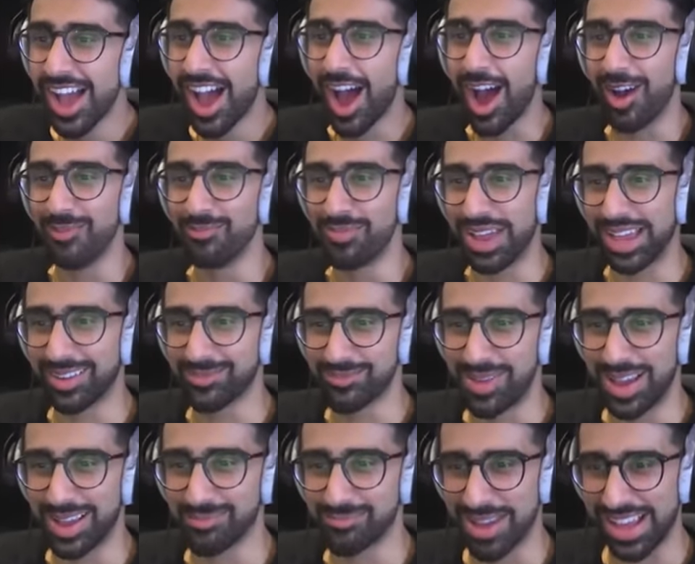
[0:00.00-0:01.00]
A big
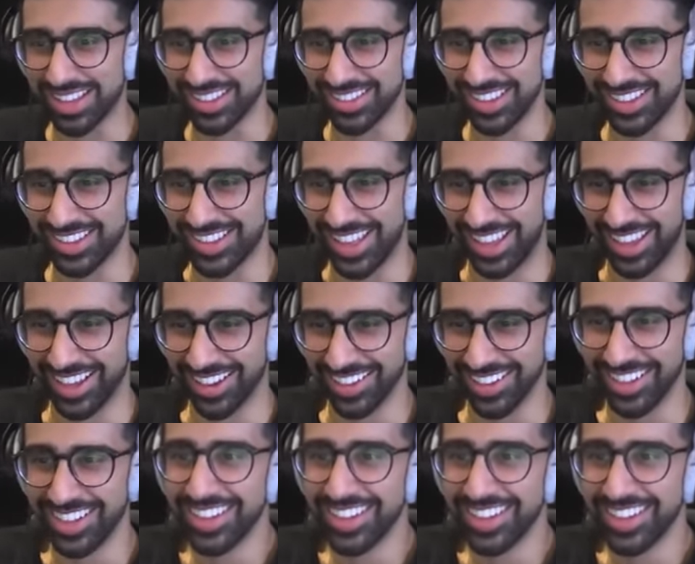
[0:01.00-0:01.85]
big business deal.